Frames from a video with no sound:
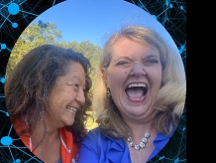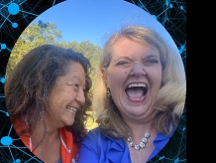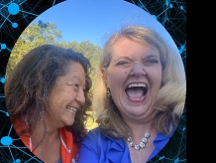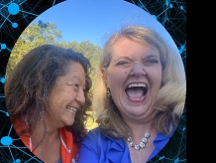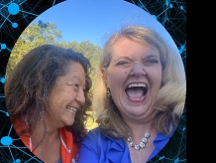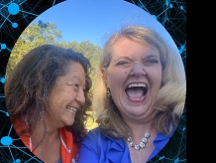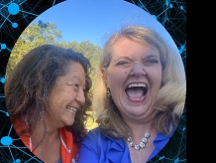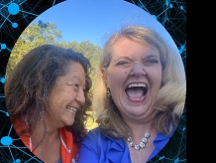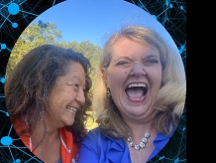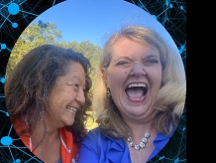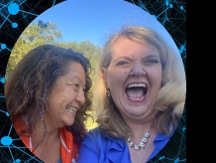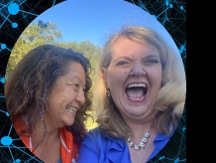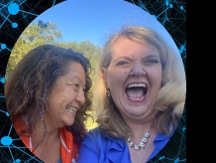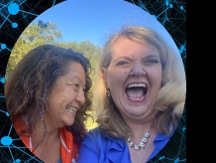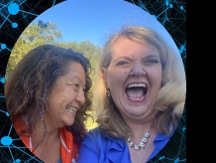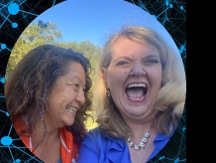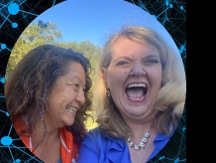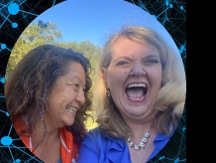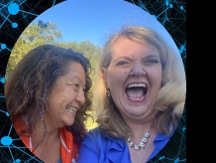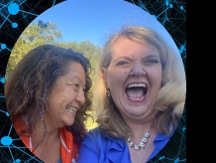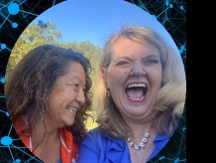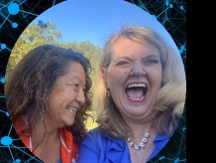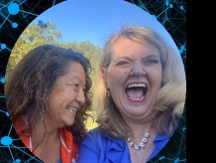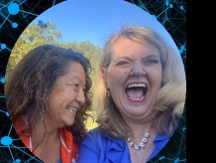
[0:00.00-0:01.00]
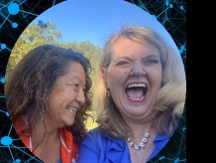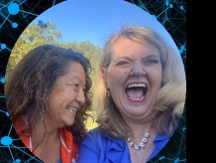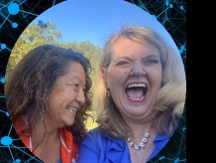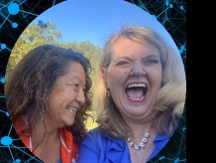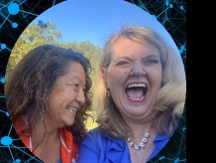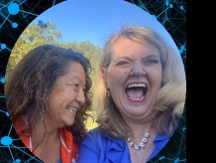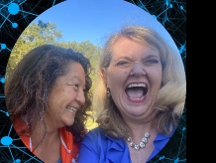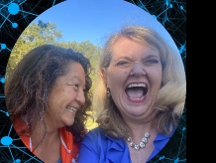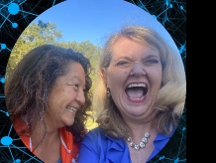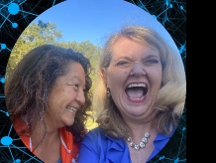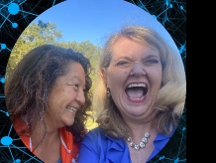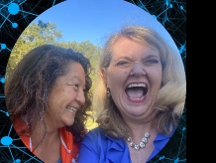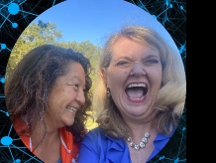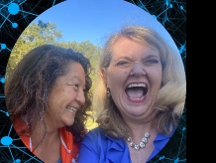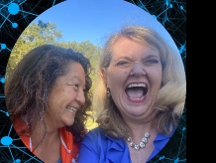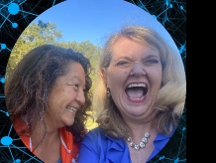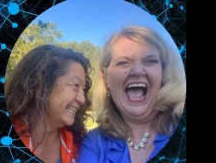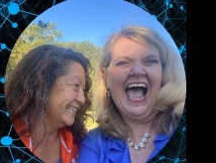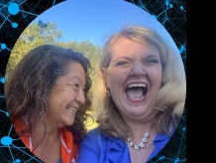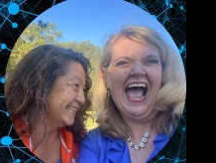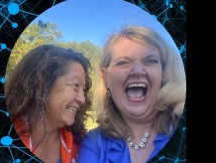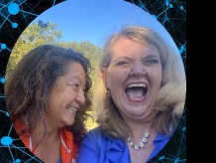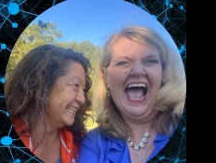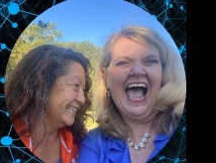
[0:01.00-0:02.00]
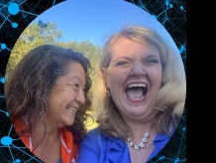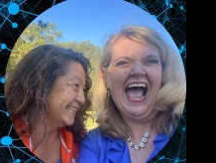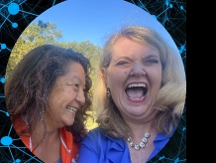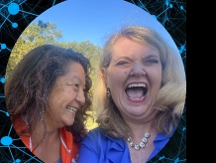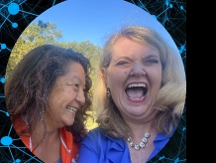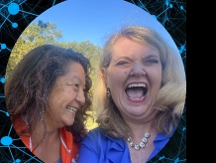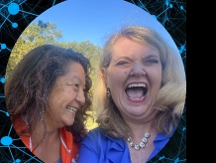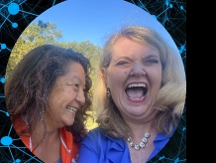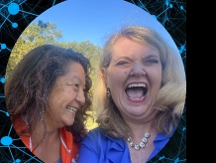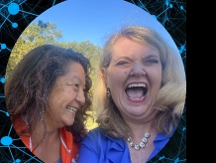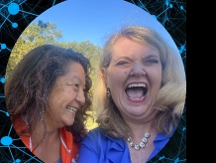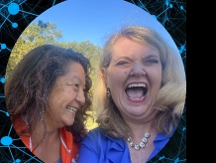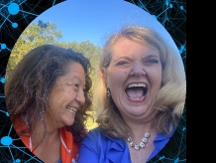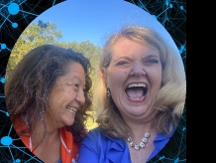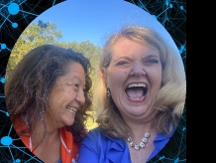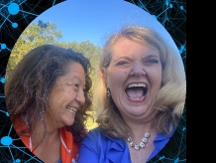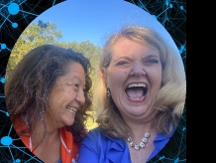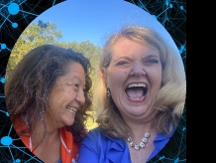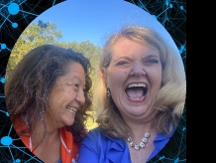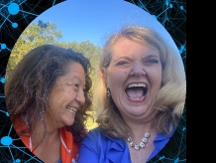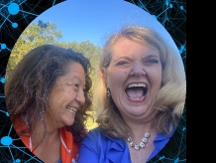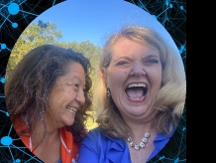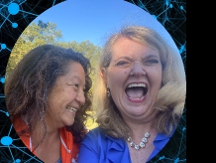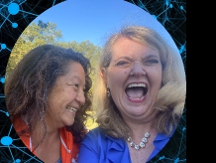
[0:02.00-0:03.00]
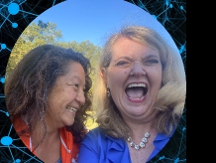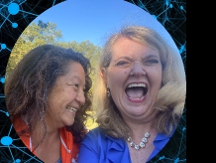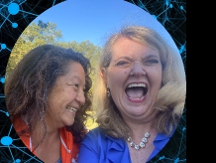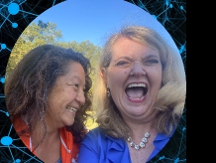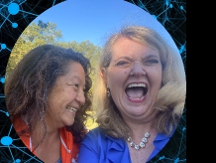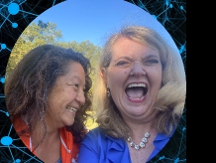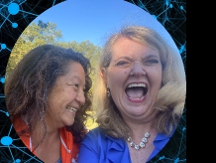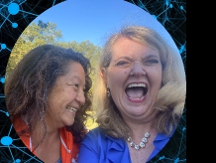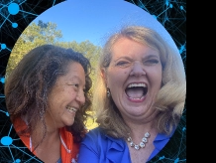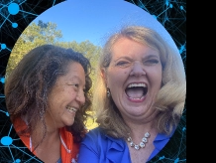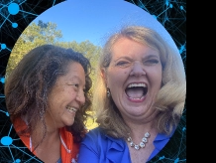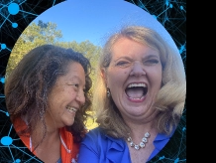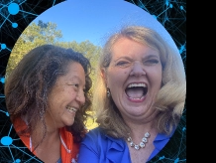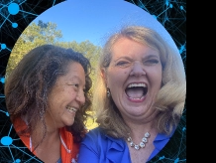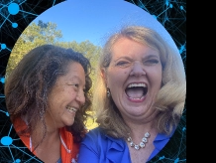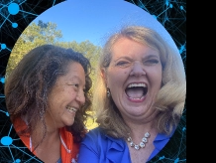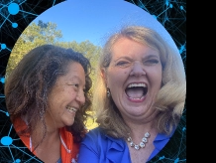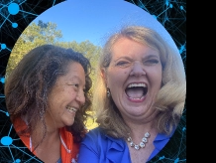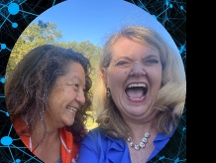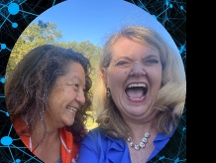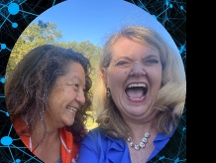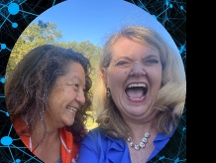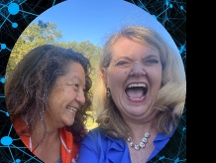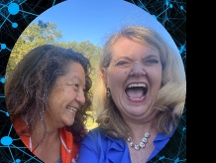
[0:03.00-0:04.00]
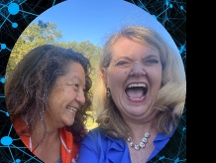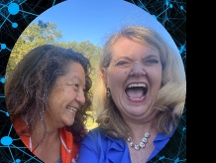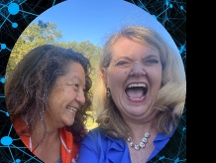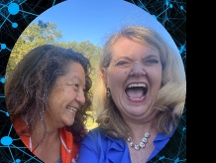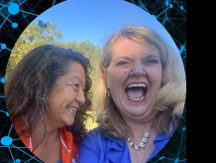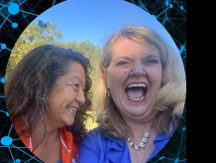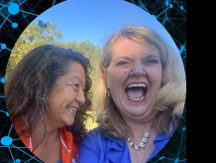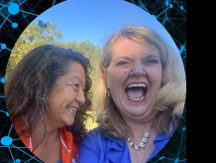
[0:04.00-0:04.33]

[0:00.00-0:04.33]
[no speech]